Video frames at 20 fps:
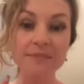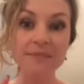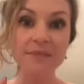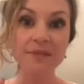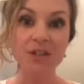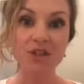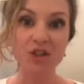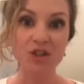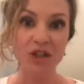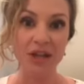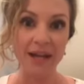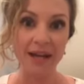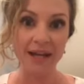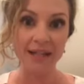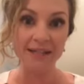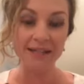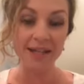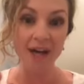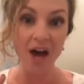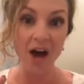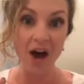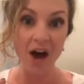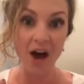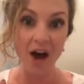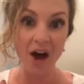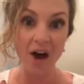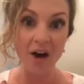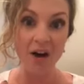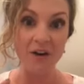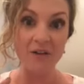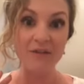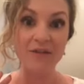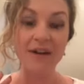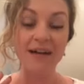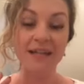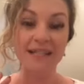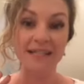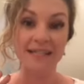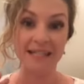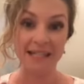shades of
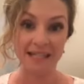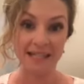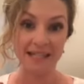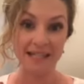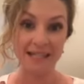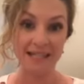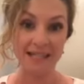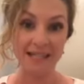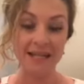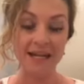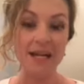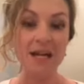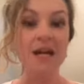a tinted